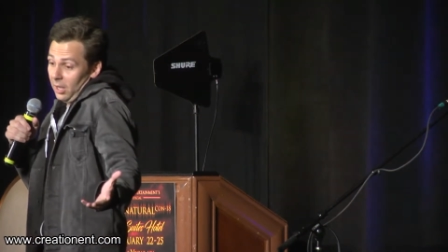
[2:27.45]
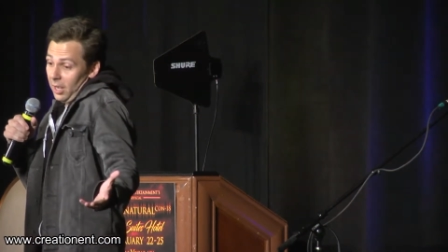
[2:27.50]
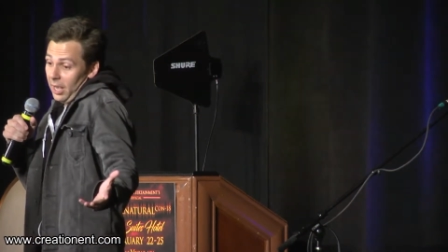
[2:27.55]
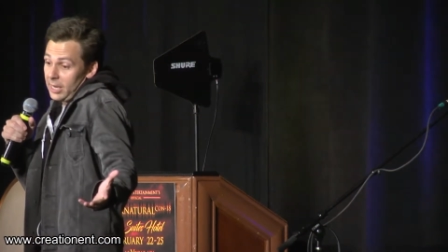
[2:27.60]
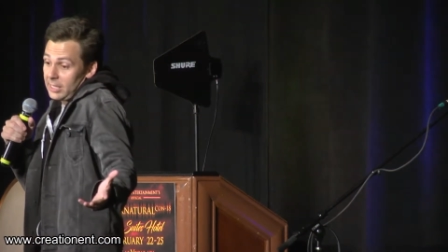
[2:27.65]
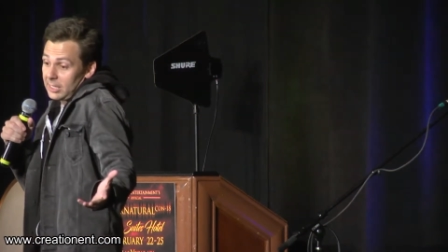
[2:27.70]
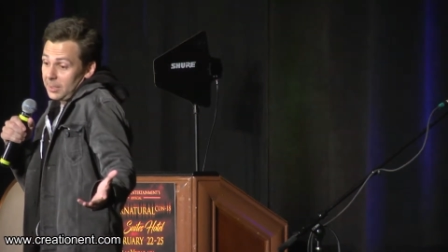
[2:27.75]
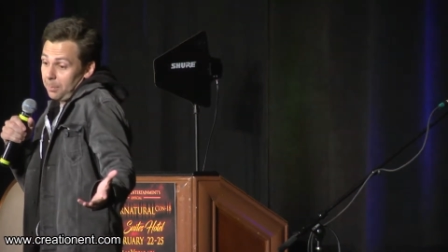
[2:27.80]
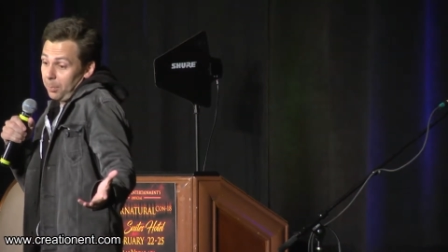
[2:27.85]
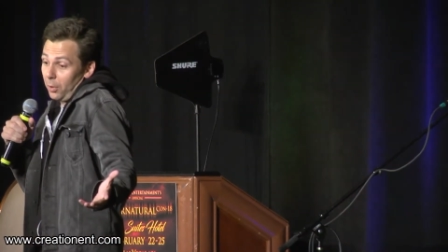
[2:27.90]

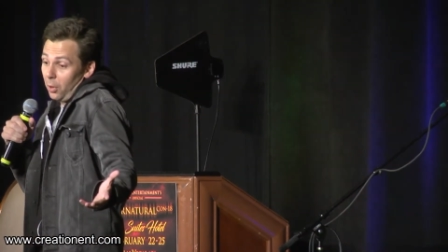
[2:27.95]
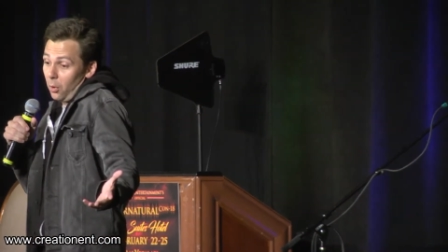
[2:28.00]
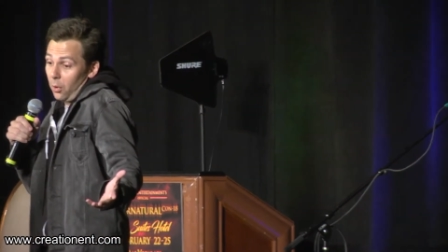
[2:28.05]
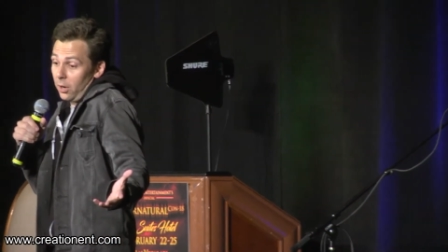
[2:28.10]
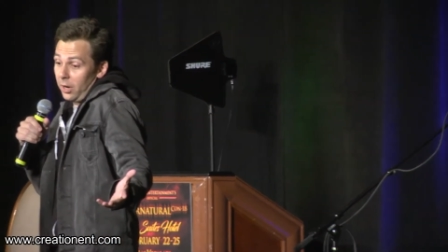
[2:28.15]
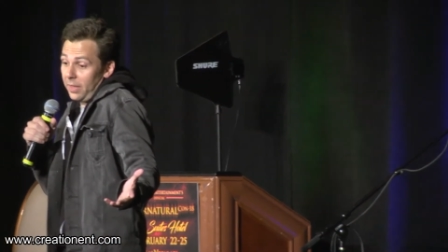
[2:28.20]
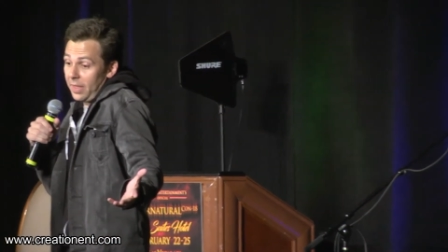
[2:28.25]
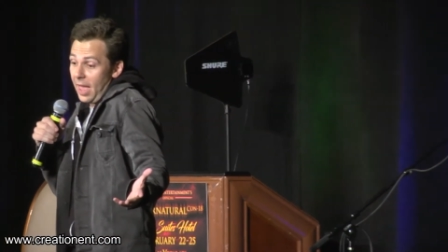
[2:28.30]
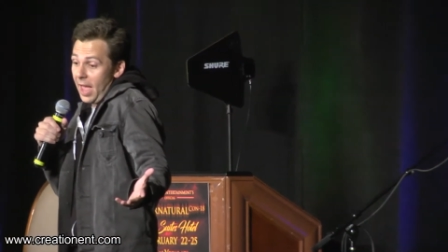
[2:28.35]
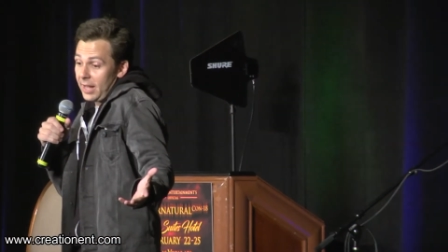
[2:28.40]

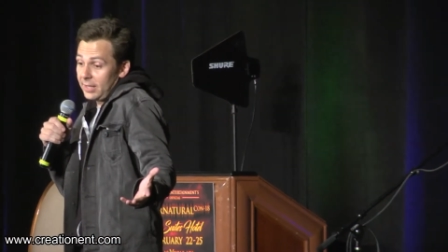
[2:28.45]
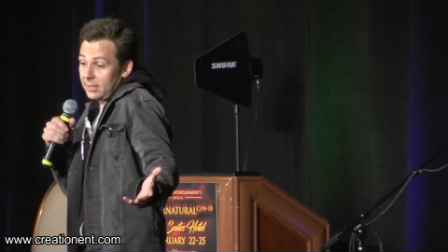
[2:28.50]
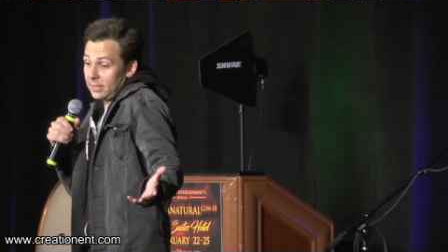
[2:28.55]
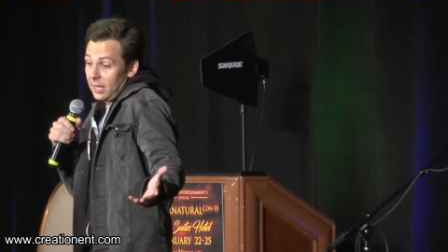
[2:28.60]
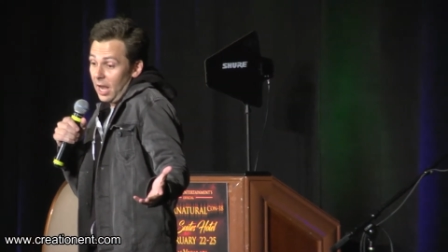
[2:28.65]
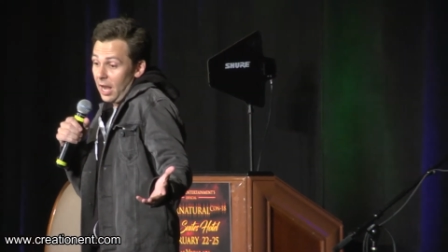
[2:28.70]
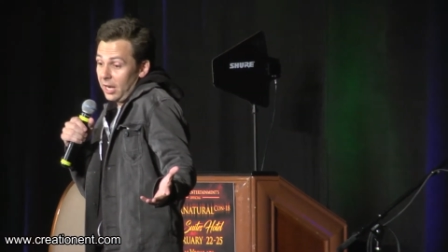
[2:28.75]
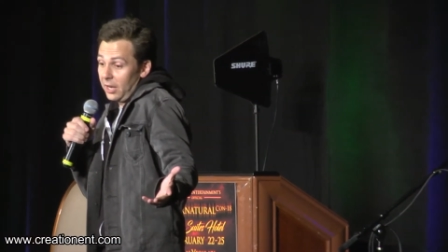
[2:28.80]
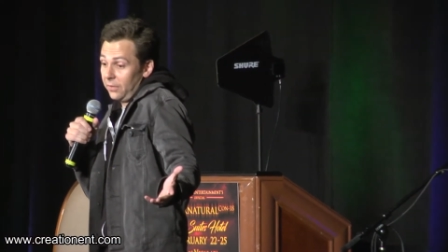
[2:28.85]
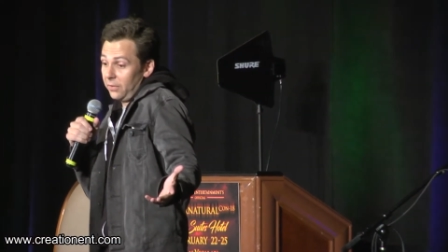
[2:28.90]
explored that
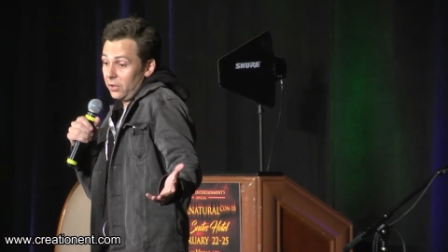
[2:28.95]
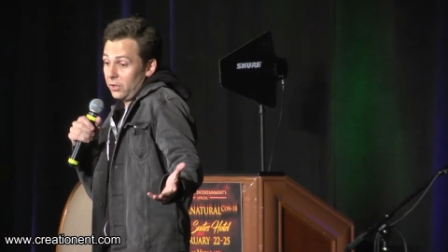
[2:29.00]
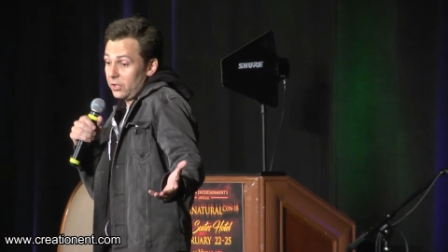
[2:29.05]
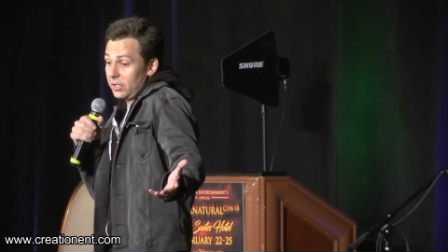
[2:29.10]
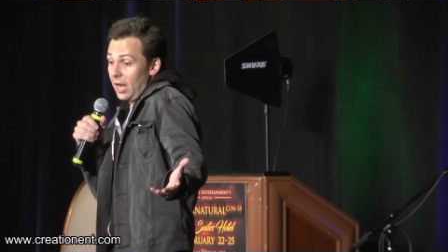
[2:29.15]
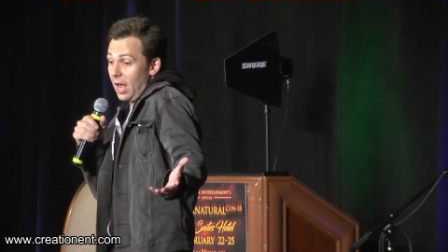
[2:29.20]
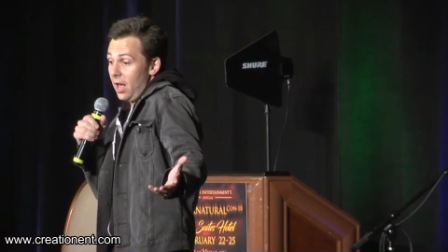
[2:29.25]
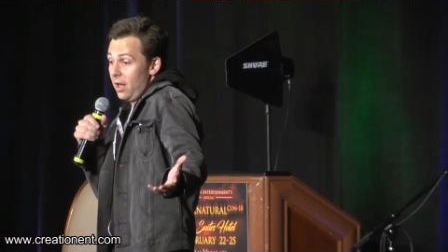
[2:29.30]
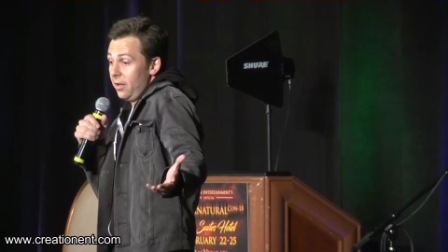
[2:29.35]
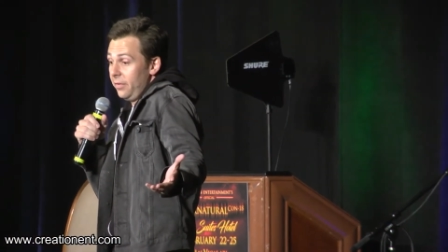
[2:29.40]
side of
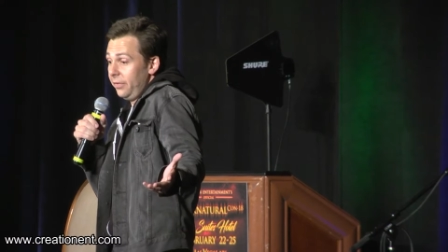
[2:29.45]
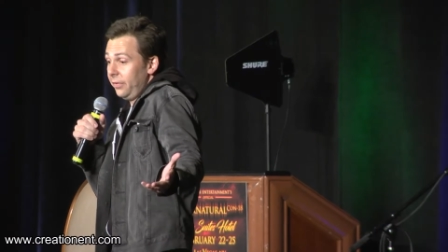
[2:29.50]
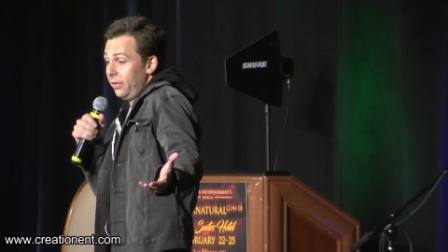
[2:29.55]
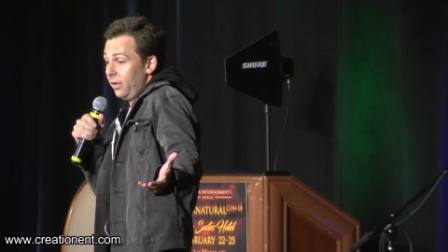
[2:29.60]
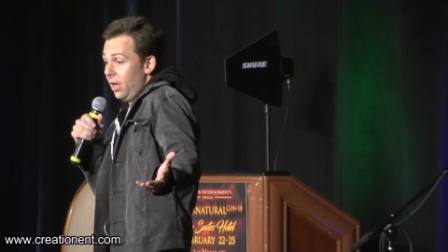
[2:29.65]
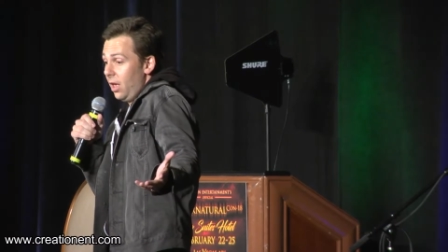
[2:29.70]
yourself.